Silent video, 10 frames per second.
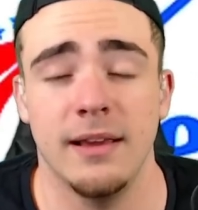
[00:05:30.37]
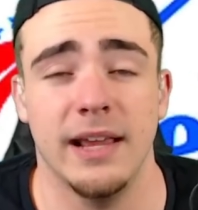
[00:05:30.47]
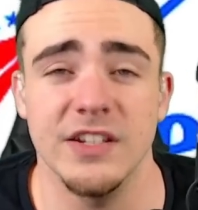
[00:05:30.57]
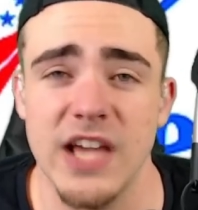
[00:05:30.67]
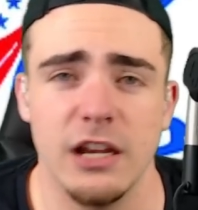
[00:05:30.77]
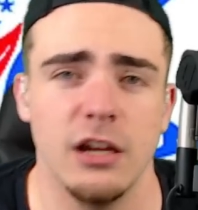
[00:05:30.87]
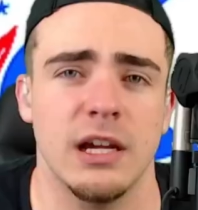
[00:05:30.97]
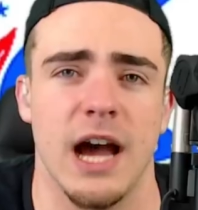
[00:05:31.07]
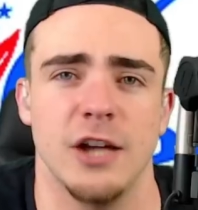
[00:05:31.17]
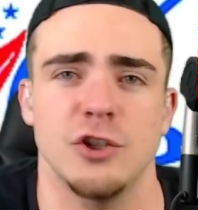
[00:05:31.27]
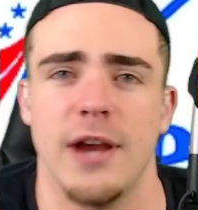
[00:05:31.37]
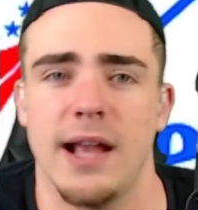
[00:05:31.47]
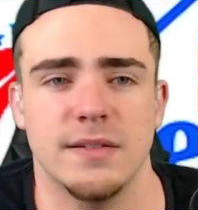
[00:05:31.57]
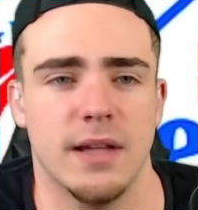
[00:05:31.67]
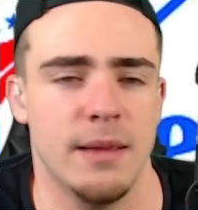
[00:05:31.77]
Is that a good
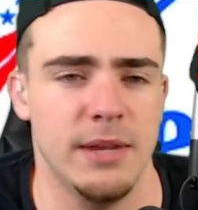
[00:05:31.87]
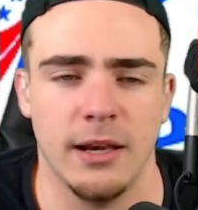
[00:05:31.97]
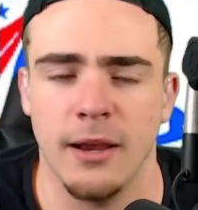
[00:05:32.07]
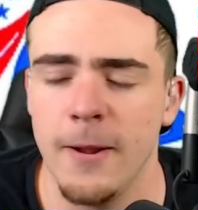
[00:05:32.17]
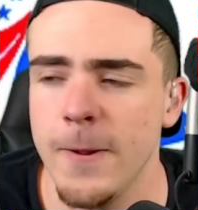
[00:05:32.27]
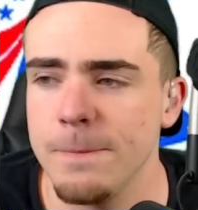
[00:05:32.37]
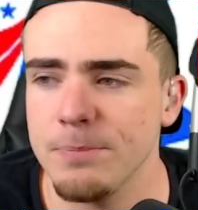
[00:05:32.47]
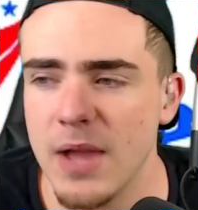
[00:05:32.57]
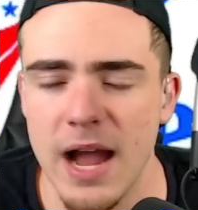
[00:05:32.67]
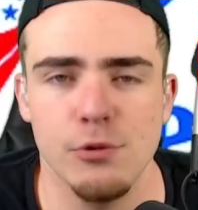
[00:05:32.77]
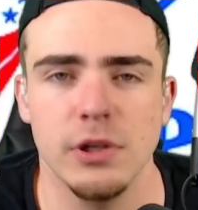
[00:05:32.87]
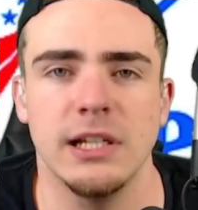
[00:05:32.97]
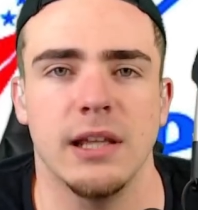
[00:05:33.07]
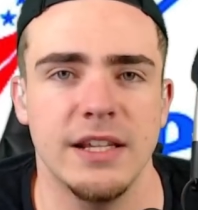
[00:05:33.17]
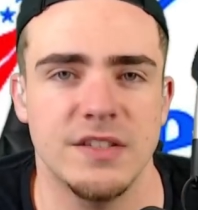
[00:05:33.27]
contract? I mean, I really
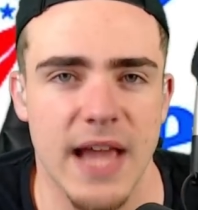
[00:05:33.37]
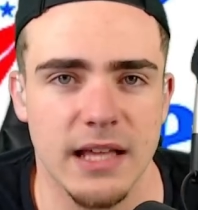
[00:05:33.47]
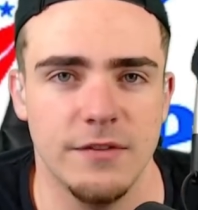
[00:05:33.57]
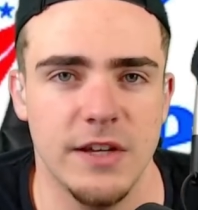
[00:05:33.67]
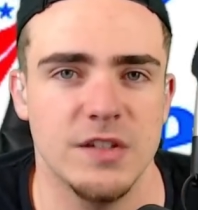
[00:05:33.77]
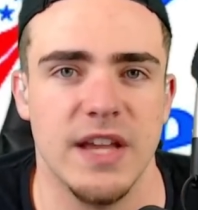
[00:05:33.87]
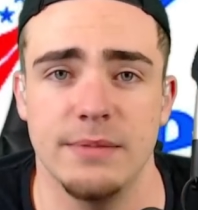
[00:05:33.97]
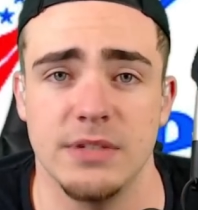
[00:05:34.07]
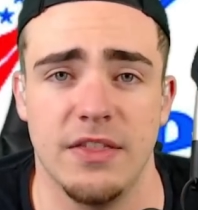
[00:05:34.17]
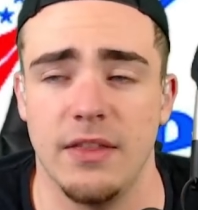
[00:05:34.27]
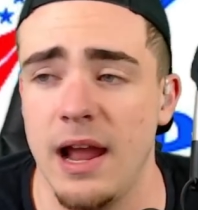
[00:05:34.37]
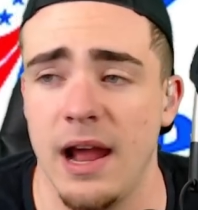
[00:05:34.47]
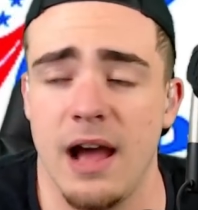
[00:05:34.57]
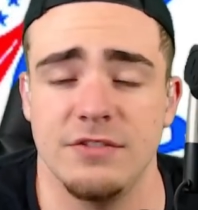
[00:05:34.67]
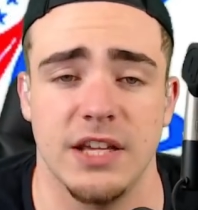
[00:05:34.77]
like Zach LaVine's games. I, I
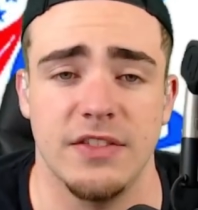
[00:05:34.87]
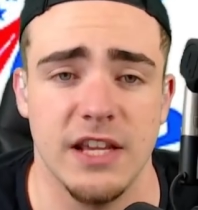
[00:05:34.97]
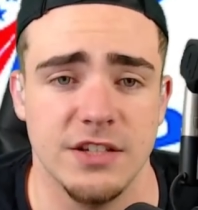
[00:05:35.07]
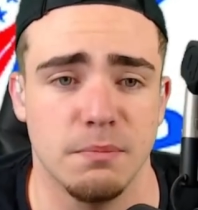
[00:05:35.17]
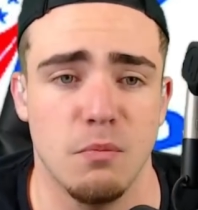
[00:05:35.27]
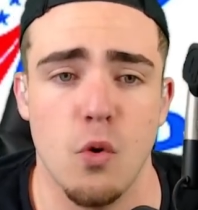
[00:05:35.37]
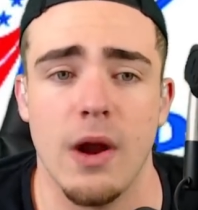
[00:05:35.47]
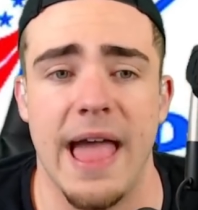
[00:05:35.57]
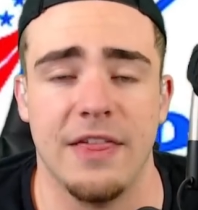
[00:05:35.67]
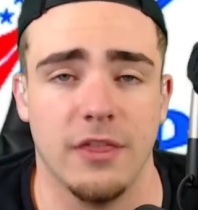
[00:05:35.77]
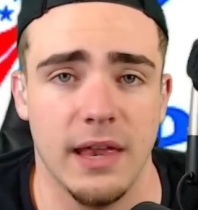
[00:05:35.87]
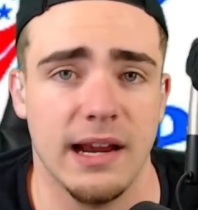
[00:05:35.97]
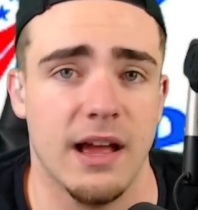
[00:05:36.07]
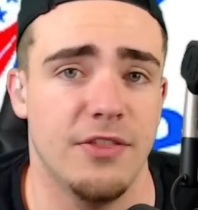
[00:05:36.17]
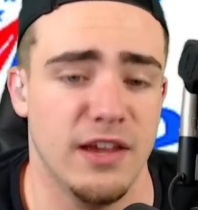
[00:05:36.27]
obviously I think he's more
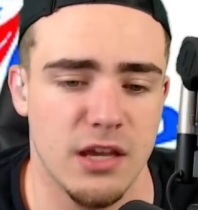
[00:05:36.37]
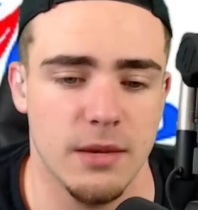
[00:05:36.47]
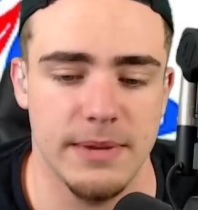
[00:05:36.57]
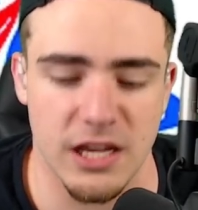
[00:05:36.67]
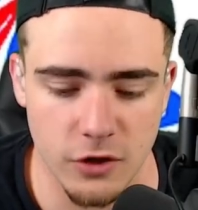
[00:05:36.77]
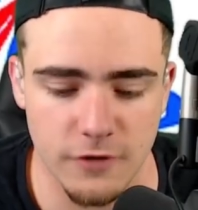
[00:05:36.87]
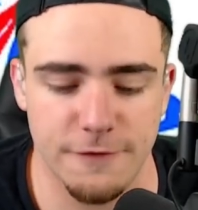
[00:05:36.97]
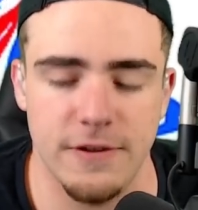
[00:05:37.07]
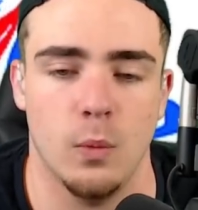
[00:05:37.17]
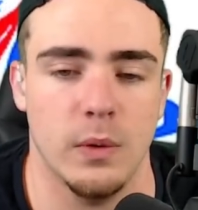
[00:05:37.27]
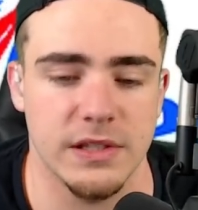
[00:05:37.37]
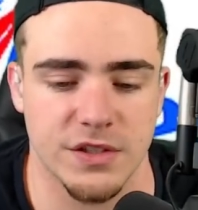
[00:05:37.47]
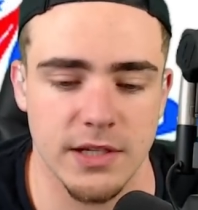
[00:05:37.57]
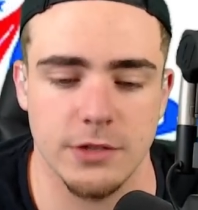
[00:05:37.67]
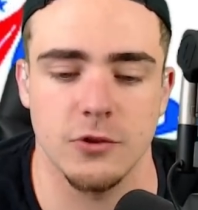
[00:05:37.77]
athletic. I think he could be a good fit with the
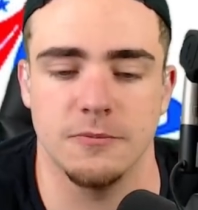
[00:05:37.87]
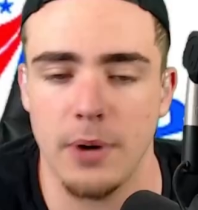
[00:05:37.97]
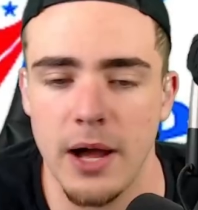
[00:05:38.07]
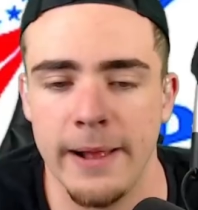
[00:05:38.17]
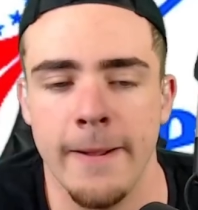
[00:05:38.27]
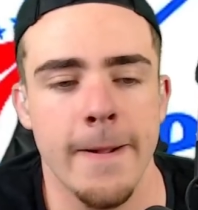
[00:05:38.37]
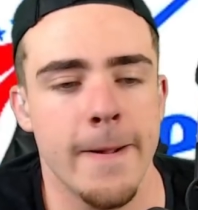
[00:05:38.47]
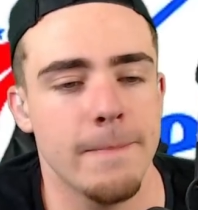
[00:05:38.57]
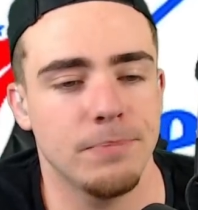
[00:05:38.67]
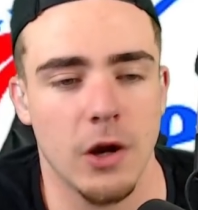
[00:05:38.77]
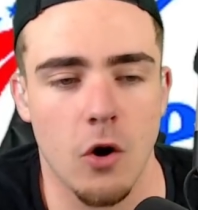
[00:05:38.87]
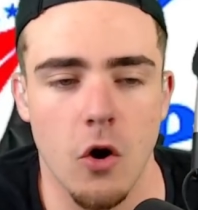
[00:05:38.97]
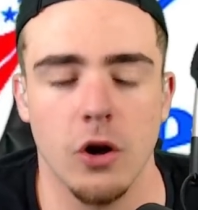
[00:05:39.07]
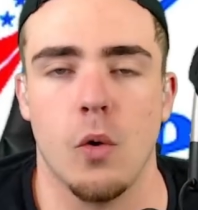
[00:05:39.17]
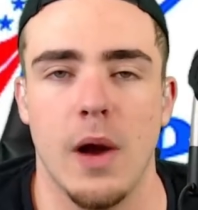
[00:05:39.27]
Sixers, but there
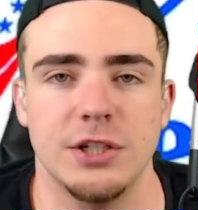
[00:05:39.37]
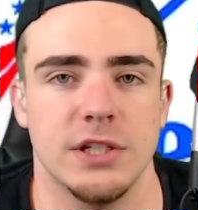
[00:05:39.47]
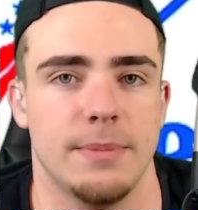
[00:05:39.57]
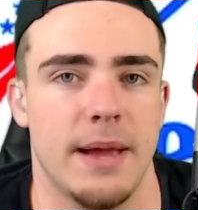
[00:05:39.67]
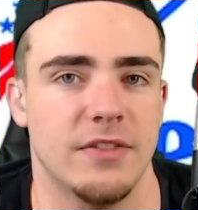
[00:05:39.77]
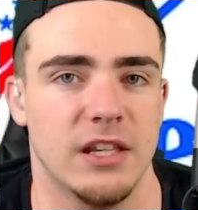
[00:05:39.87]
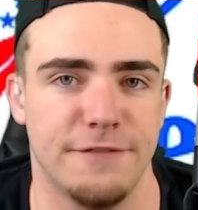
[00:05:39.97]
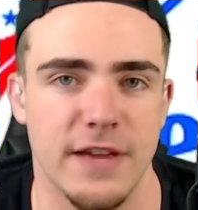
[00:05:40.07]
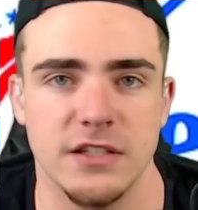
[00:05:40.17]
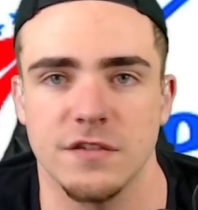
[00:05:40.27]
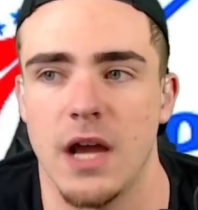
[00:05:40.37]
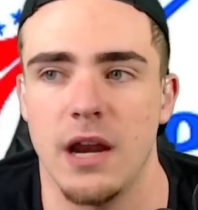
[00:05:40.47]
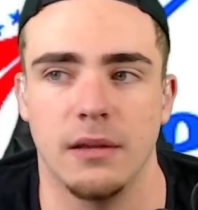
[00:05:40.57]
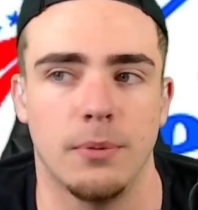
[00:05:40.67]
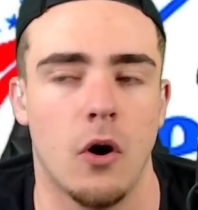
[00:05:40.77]
are questions about the defensive side of
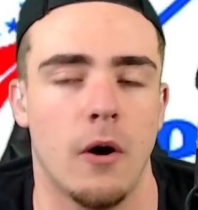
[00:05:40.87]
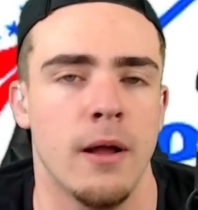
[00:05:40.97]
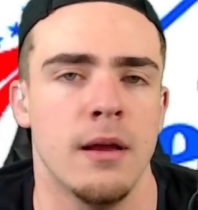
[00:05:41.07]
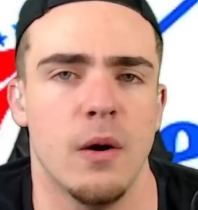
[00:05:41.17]
the ball.